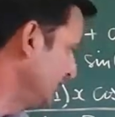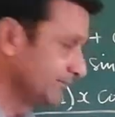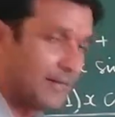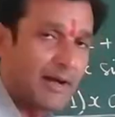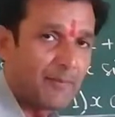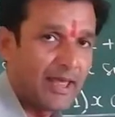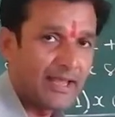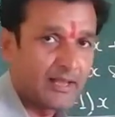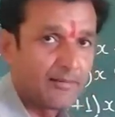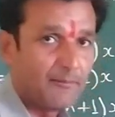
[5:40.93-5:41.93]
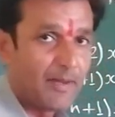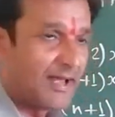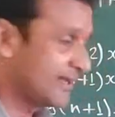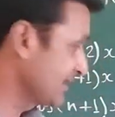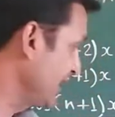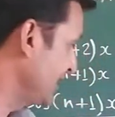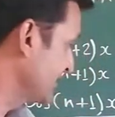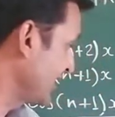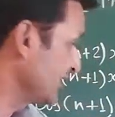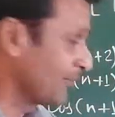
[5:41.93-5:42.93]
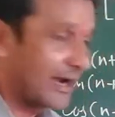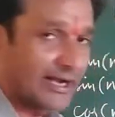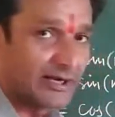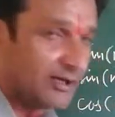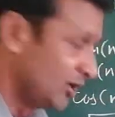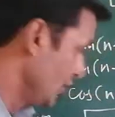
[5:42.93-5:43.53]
by applying minus sign inside the bracket.